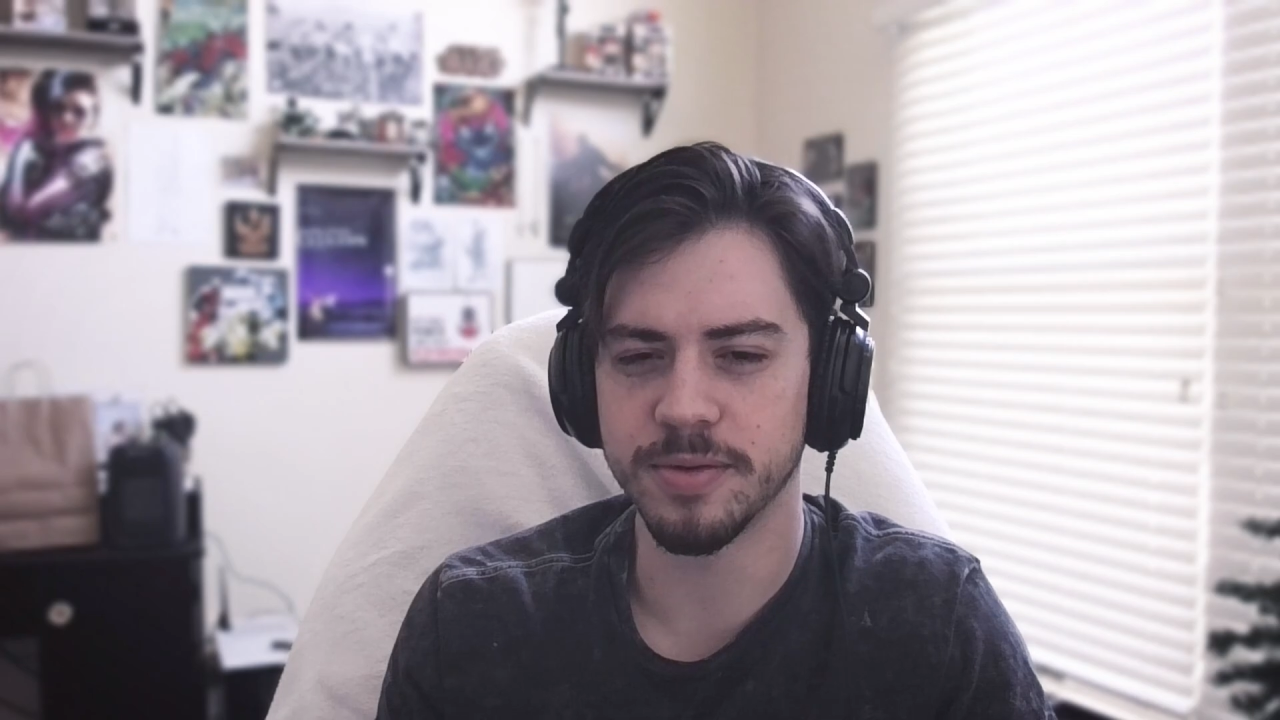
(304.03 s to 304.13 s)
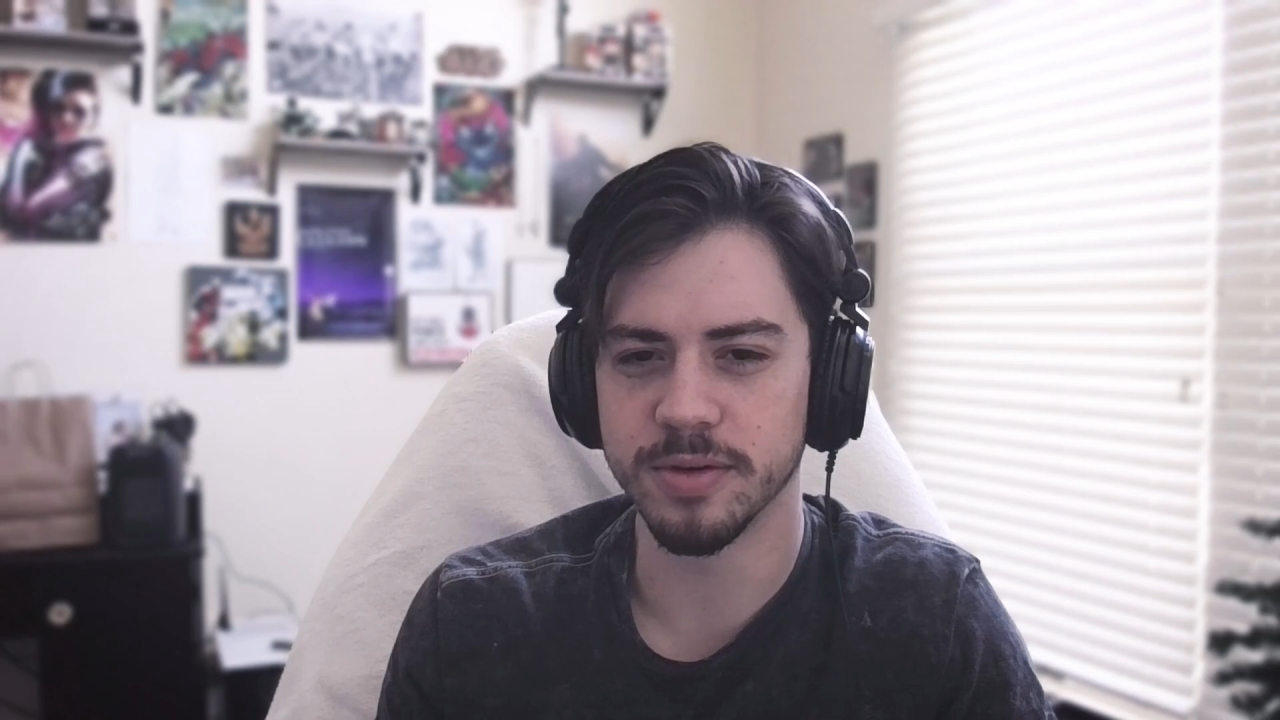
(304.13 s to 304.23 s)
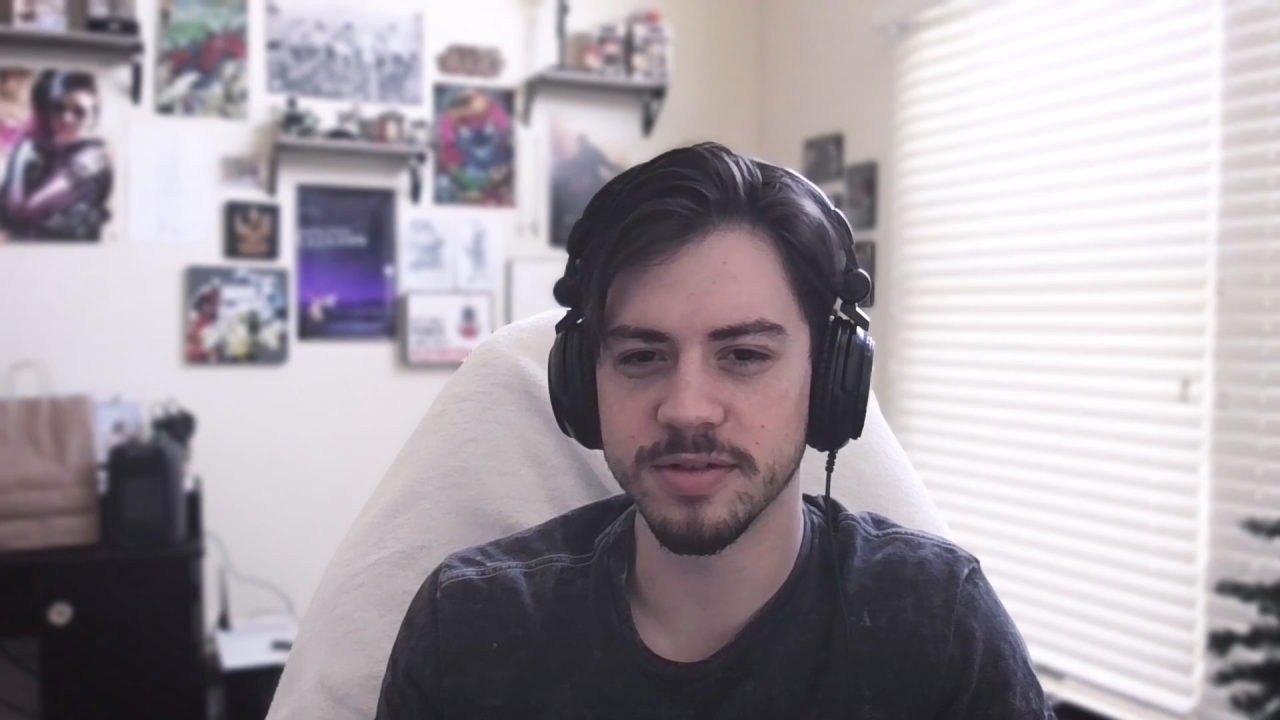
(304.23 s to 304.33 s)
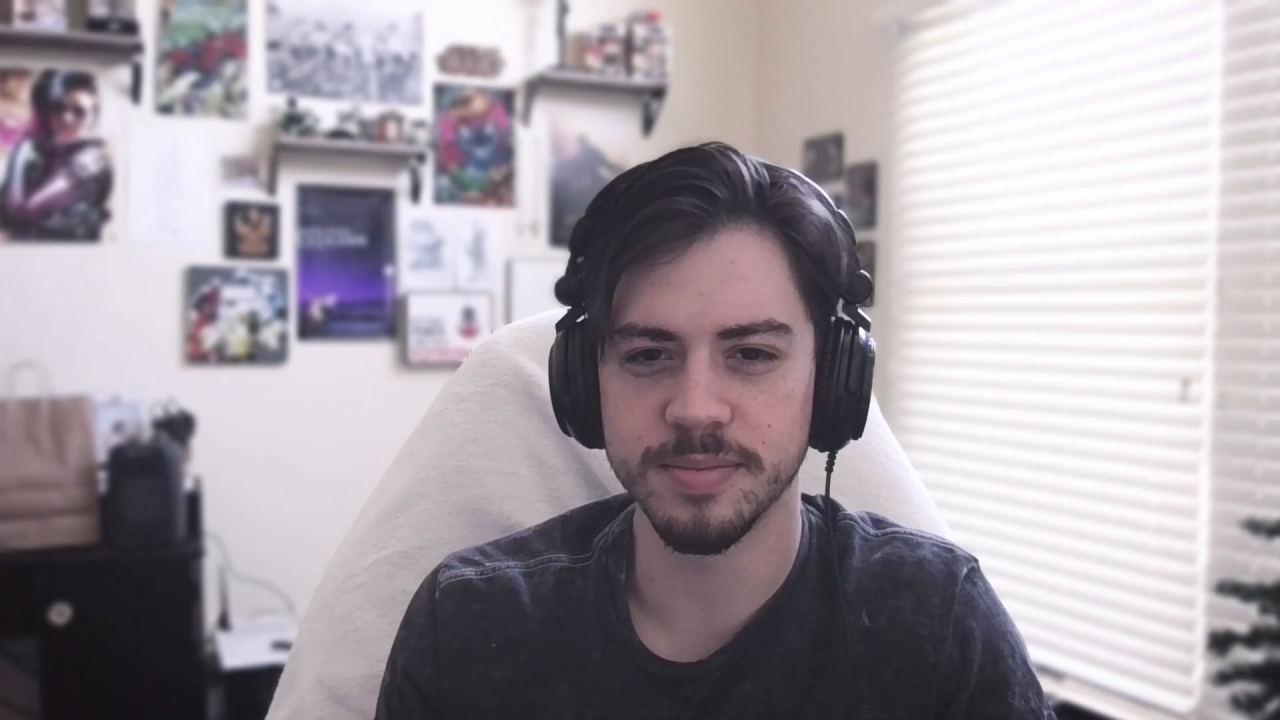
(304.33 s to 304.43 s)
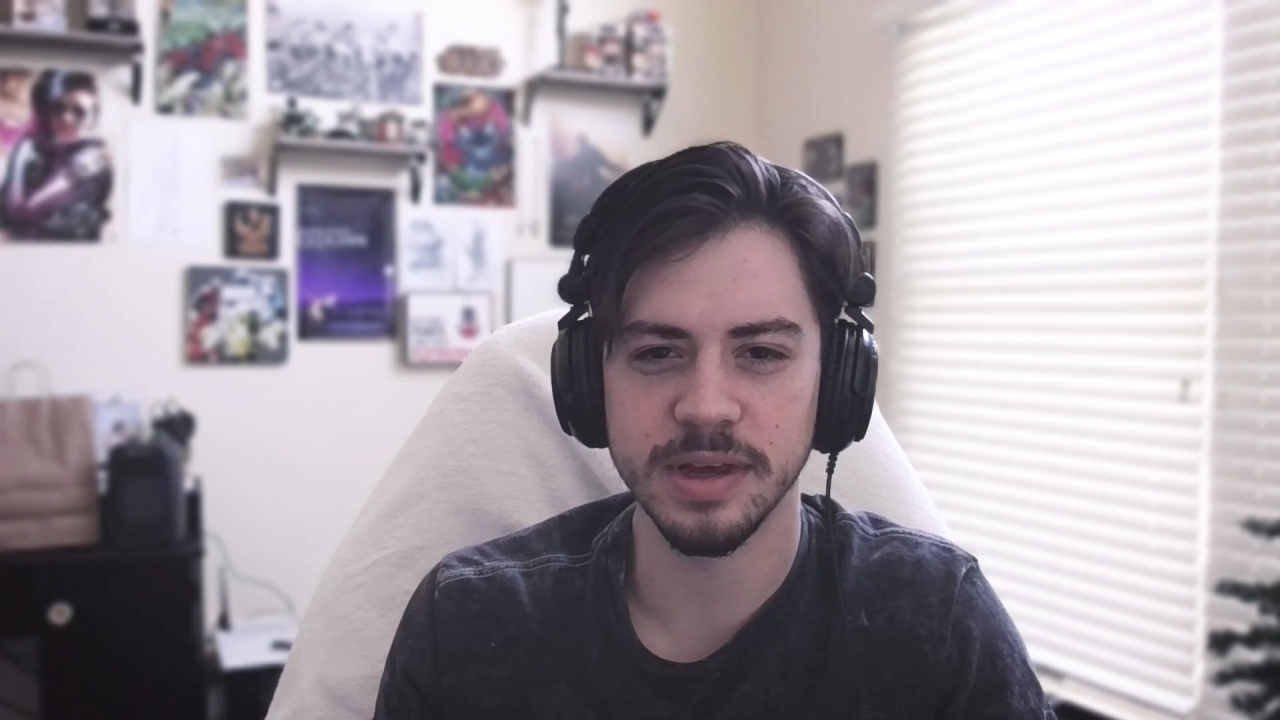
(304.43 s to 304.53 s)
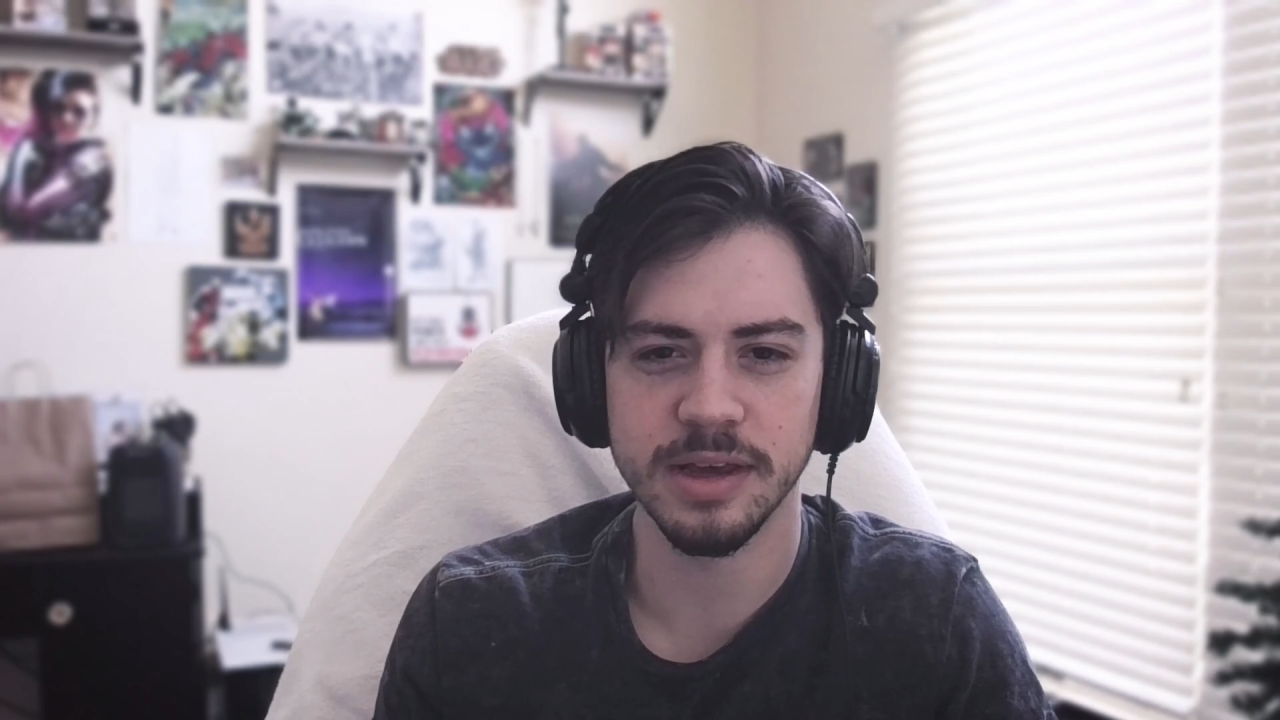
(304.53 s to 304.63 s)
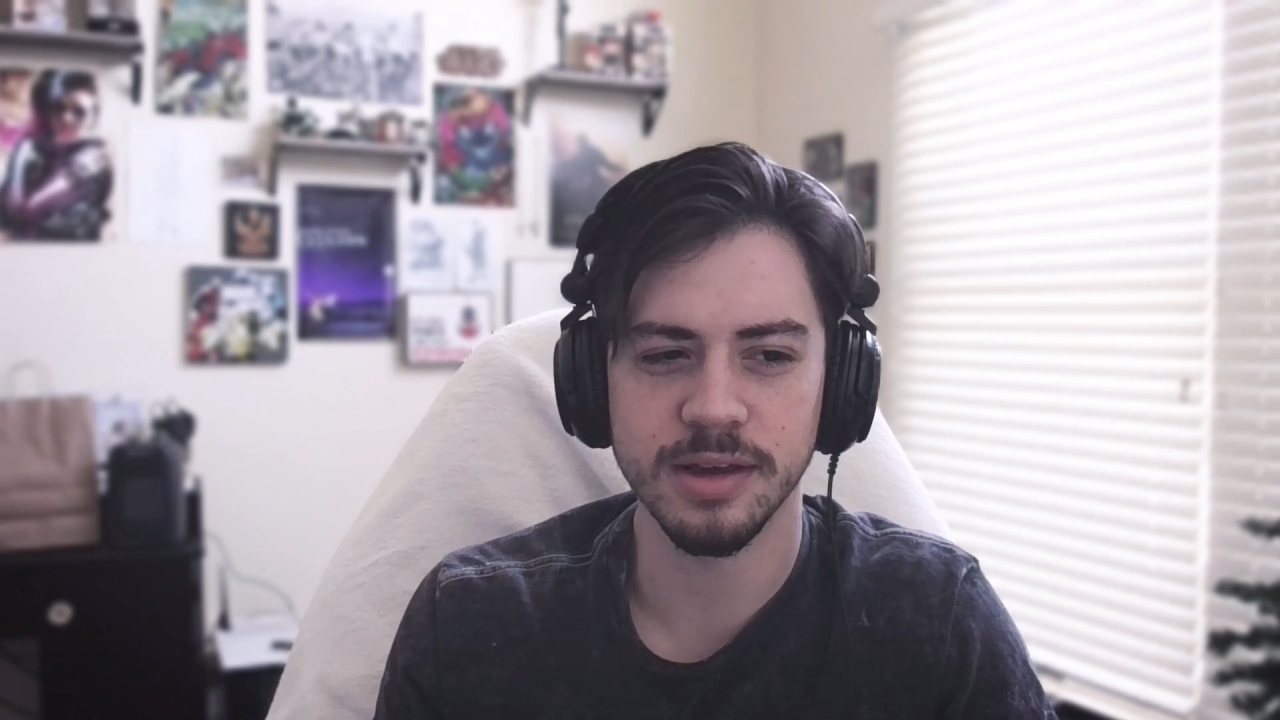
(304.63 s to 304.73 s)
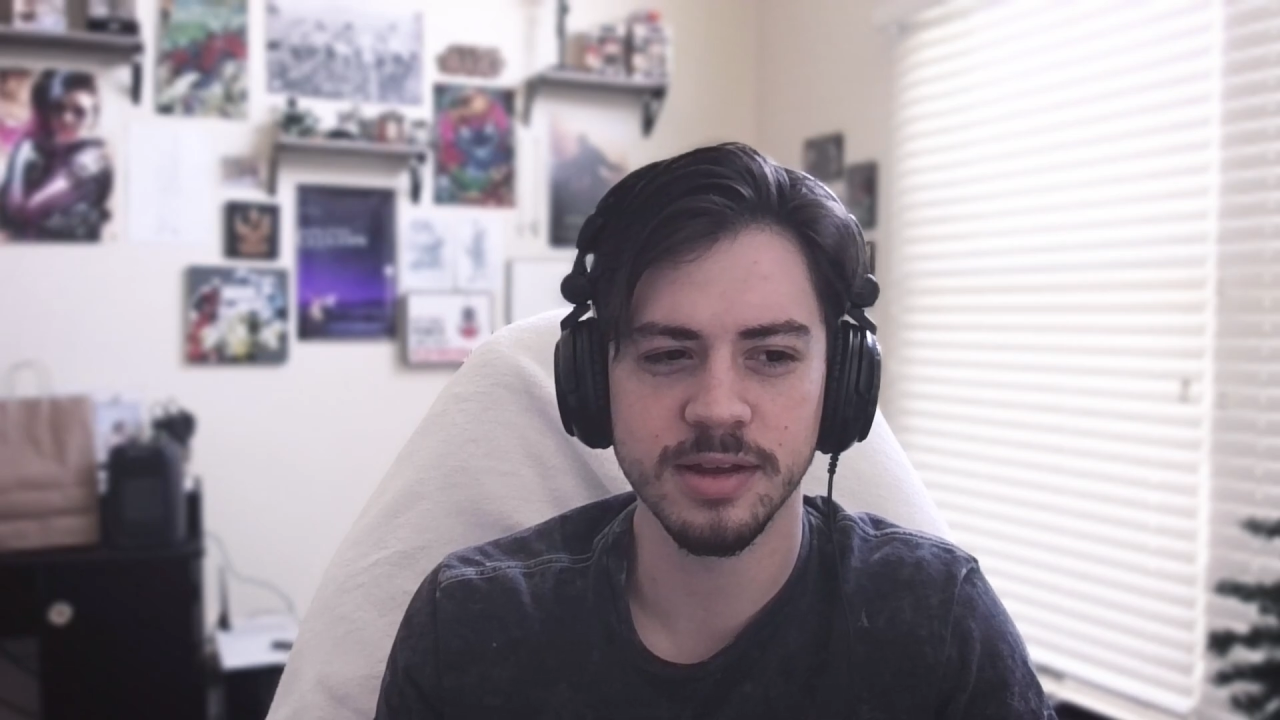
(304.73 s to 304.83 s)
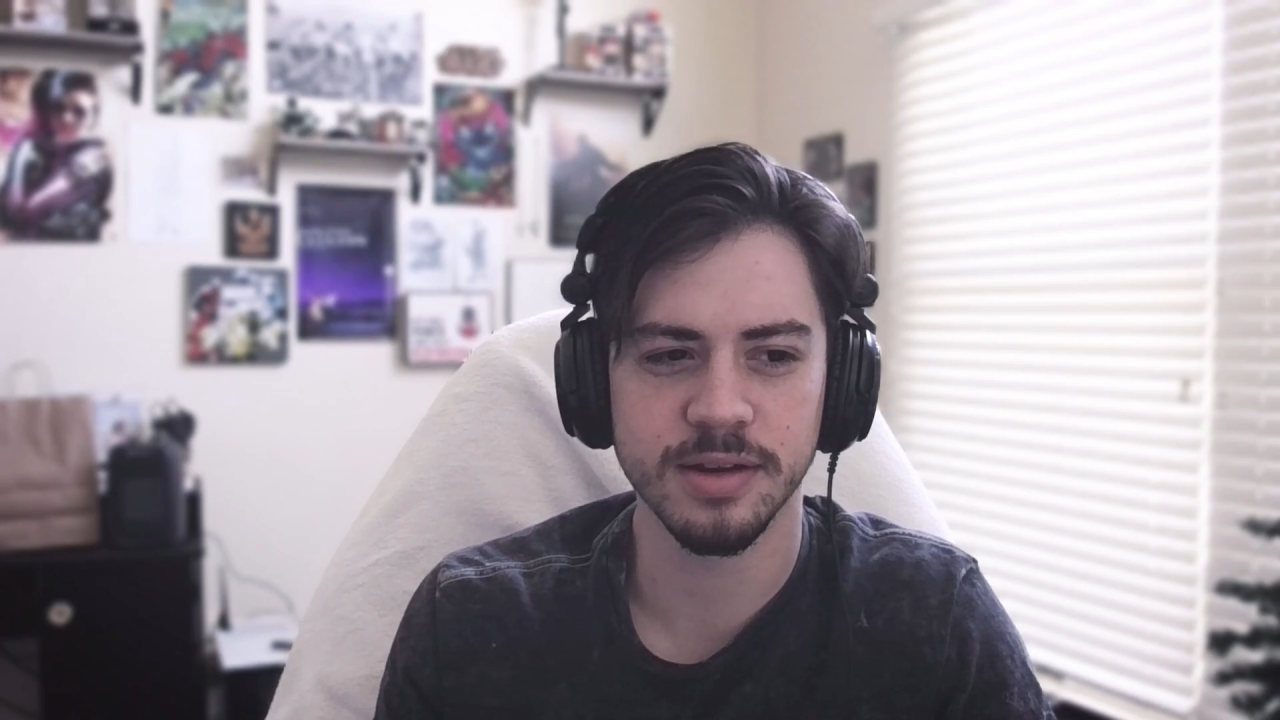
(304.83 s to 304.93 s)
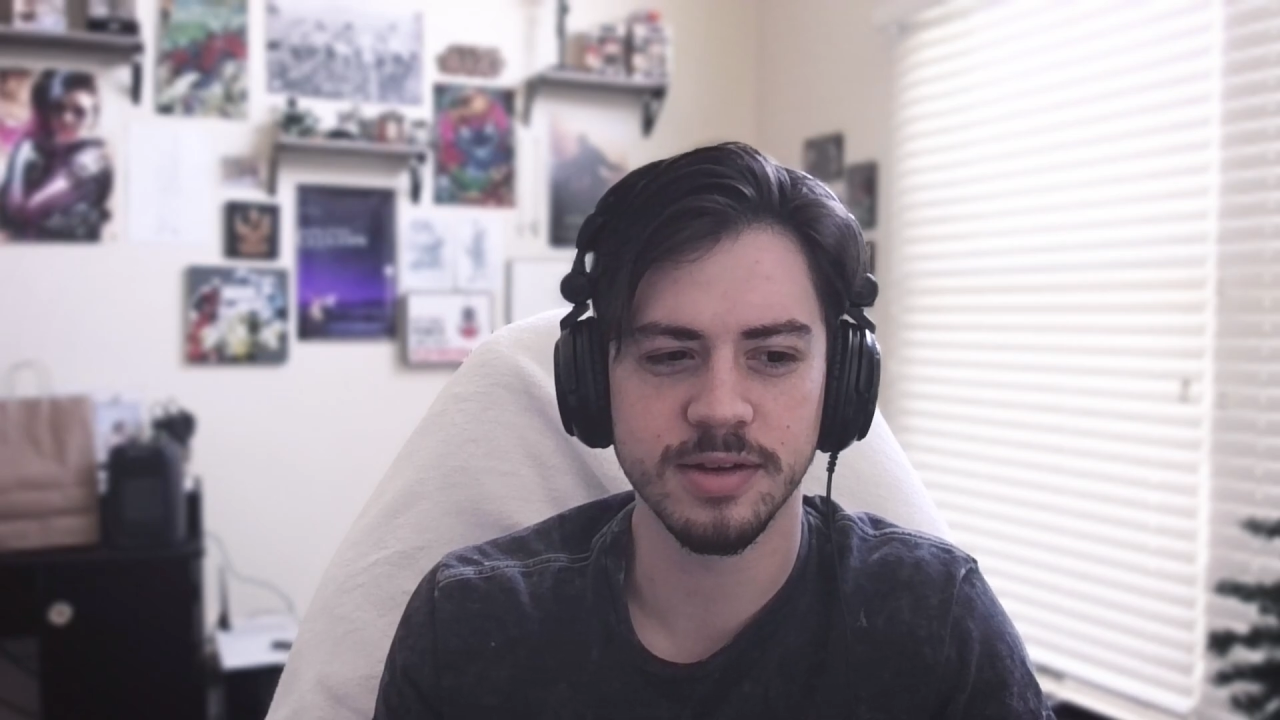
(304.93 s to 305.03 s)
forced
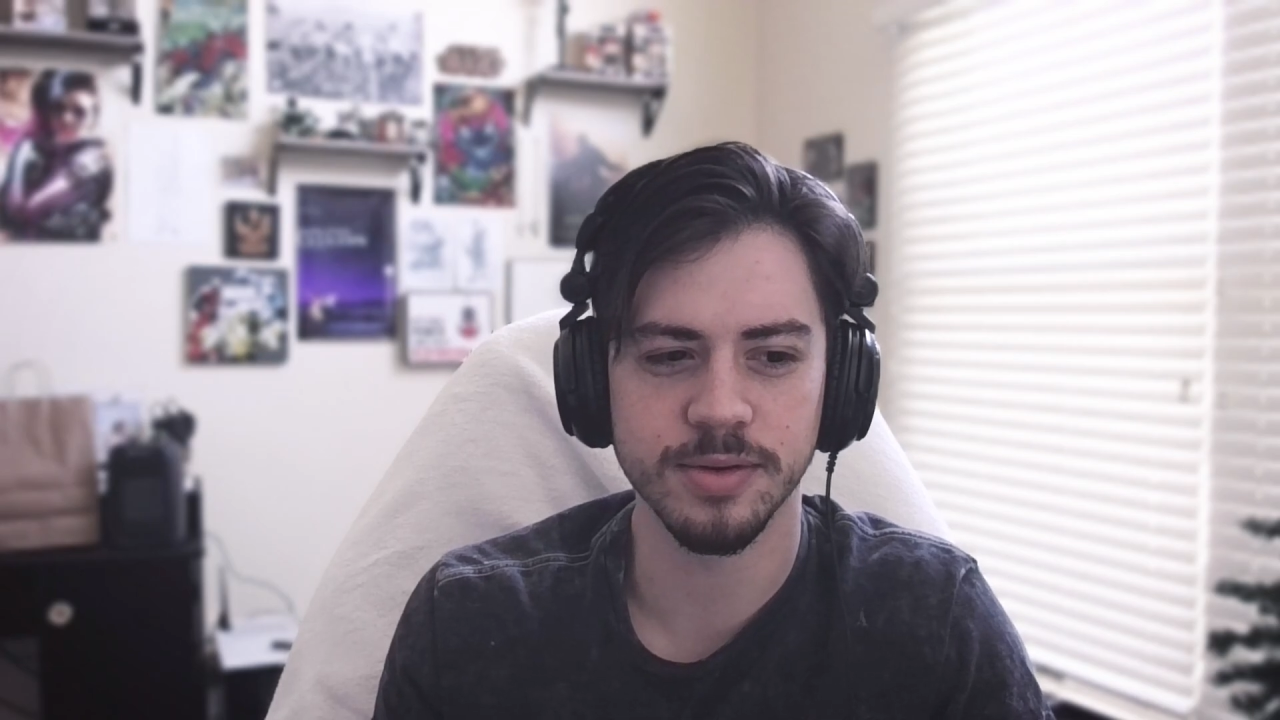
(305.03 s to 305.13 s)
me